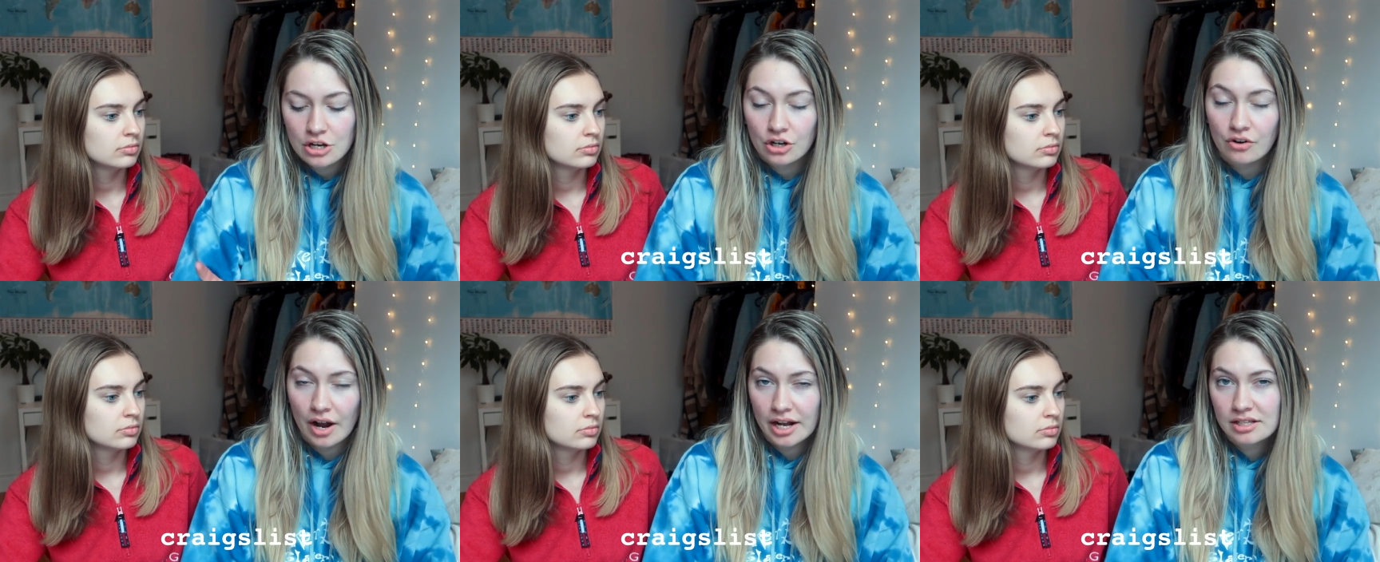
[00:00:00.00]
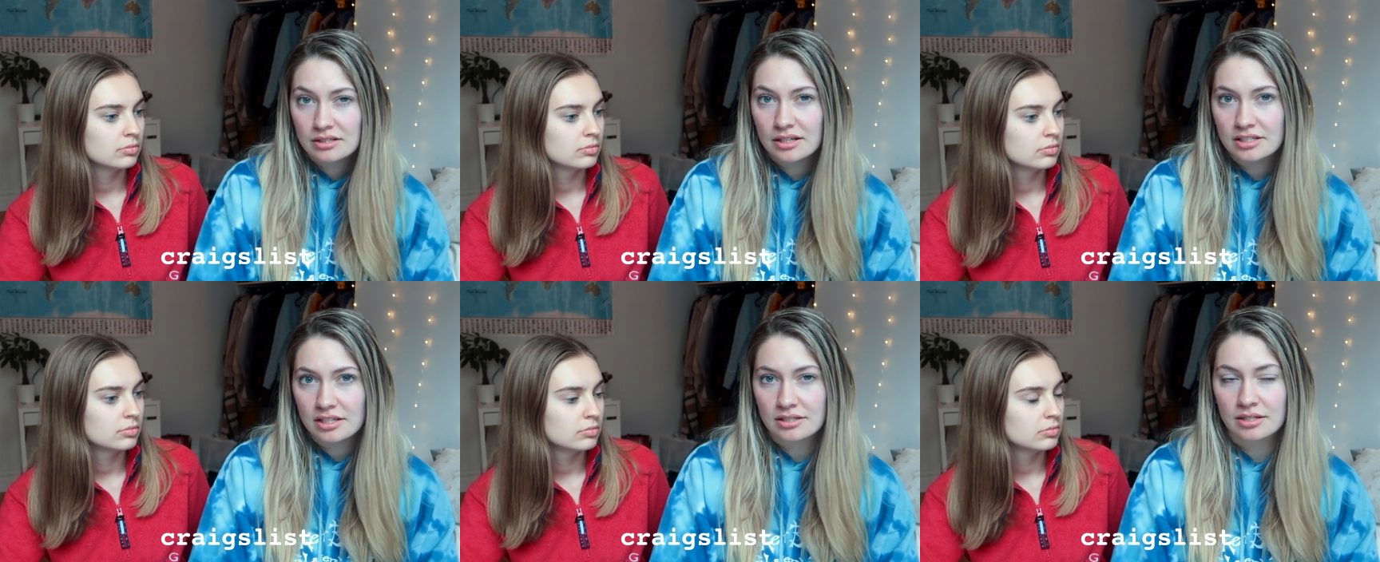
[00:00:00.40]

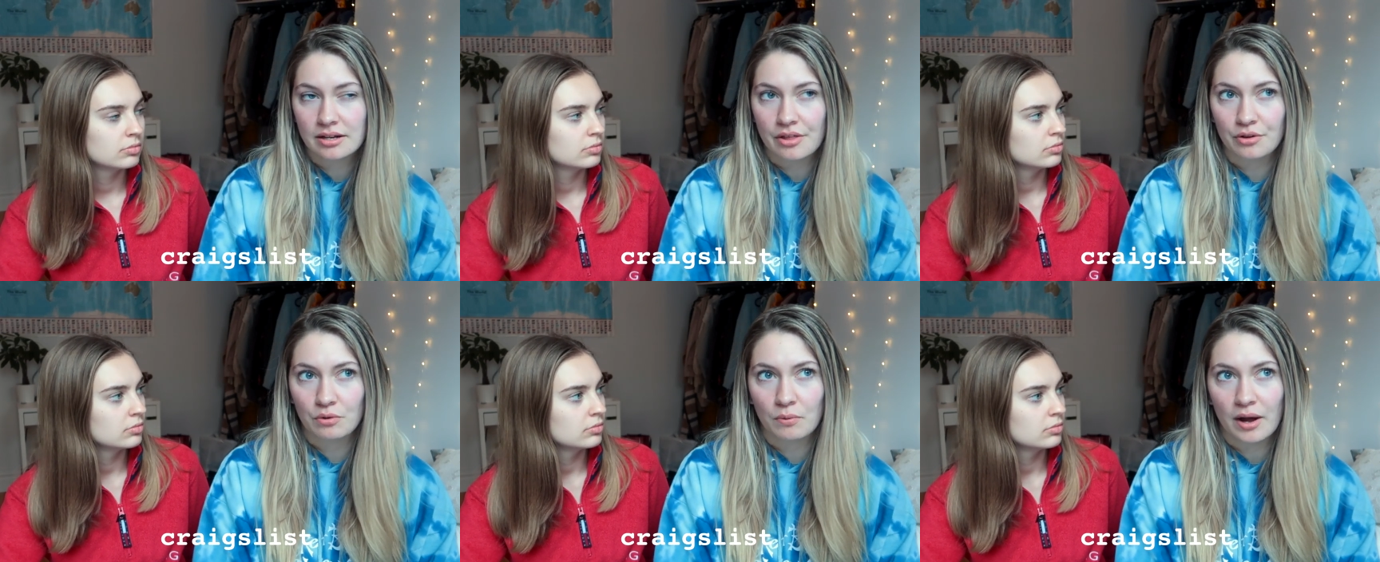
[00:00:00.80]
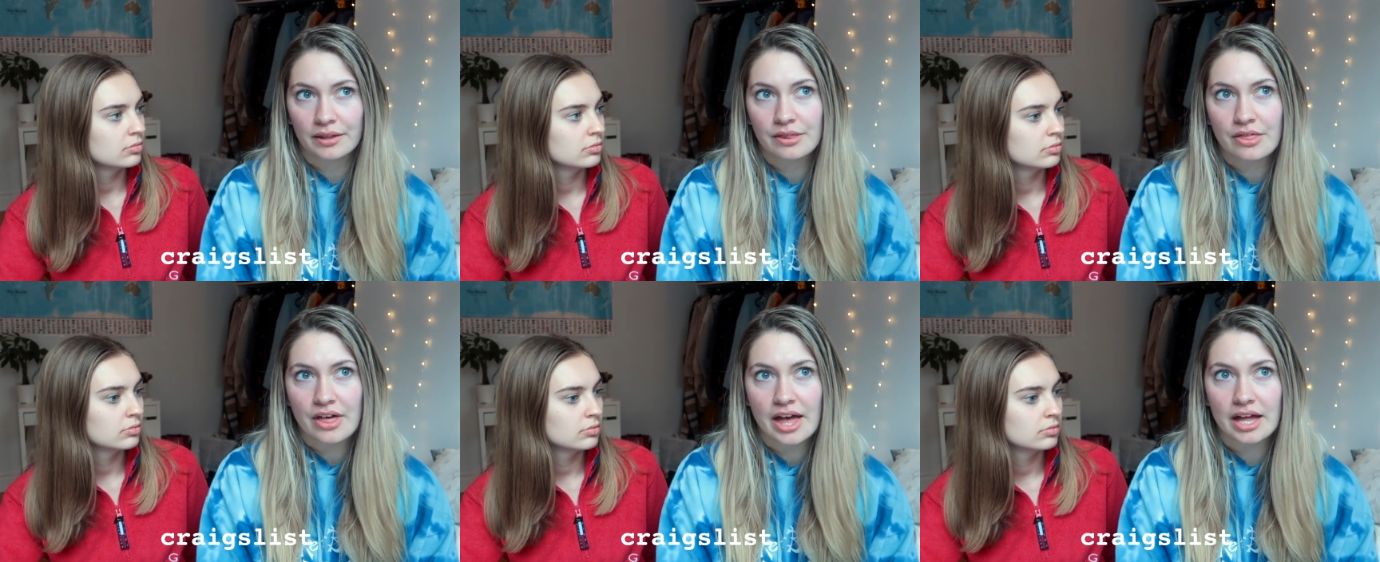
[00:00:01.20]
Speaker 1: Craigslist is another
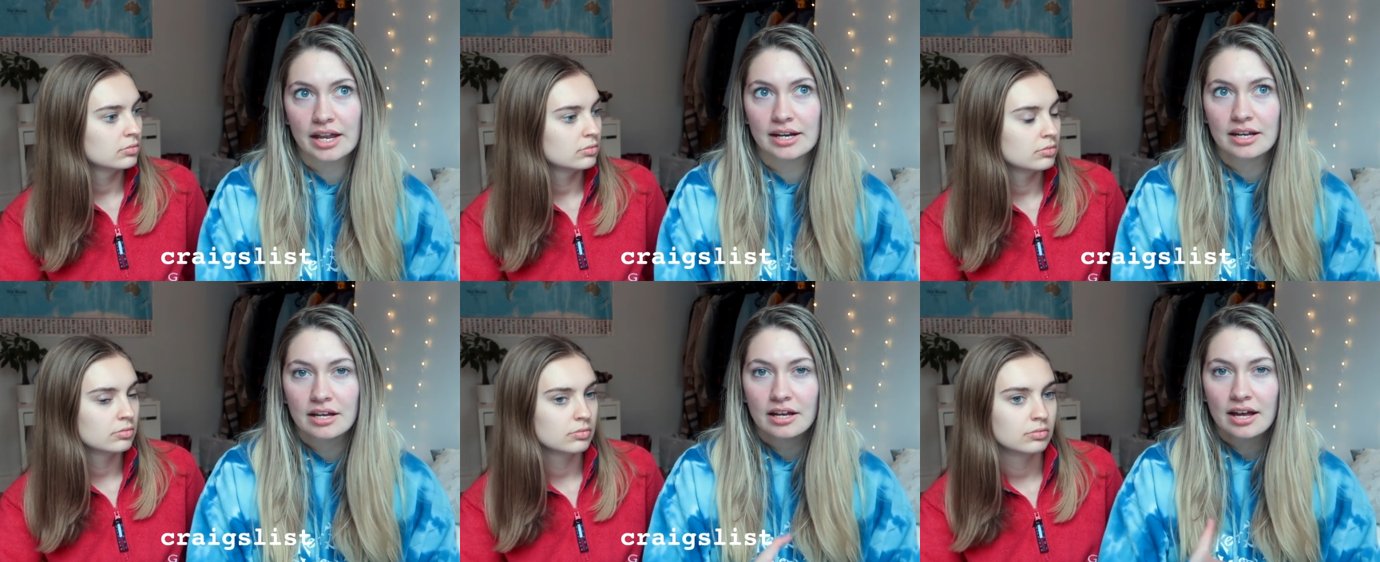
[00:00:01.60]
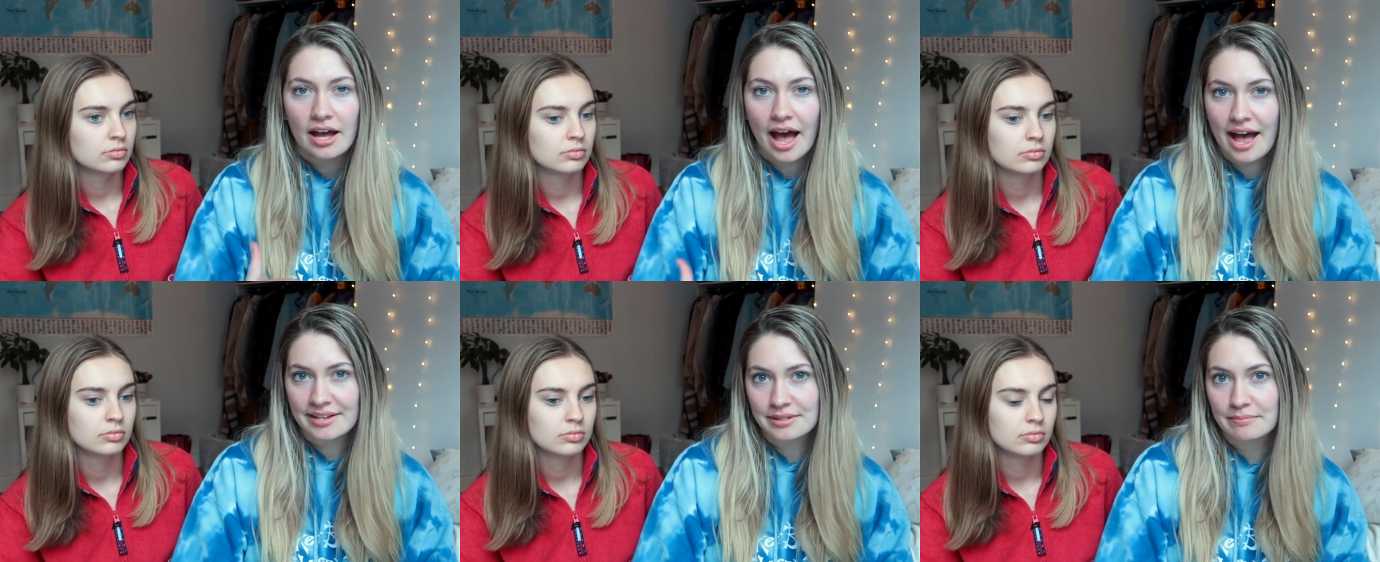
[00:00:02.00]
one that
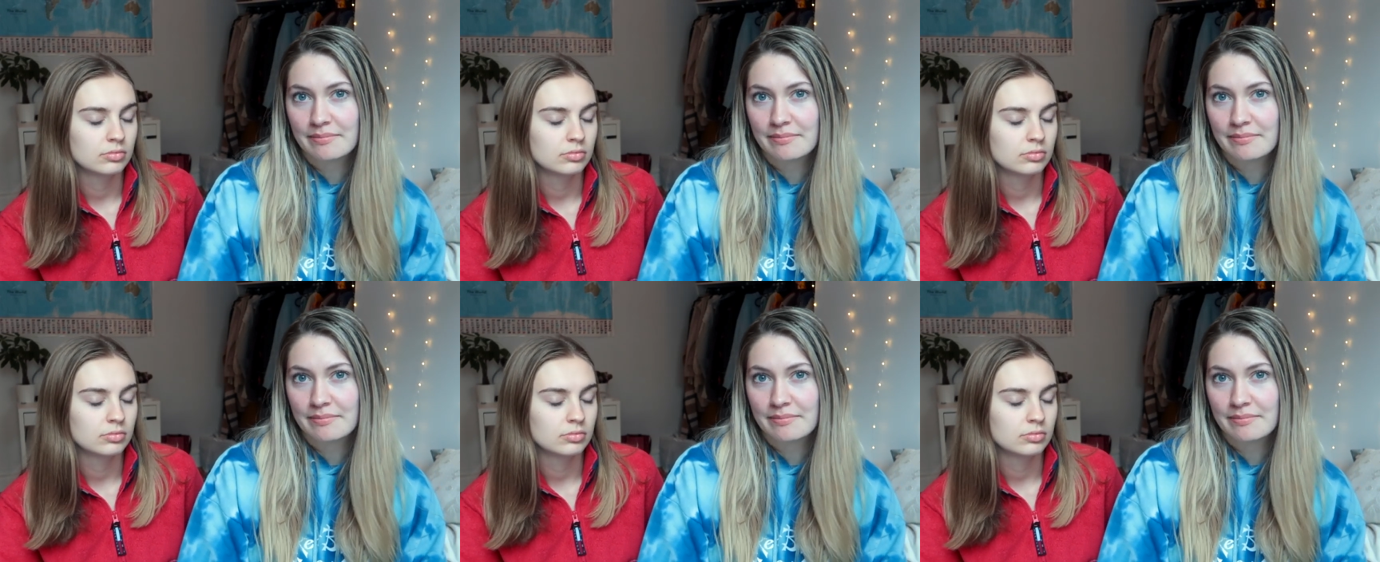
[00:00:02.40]
has a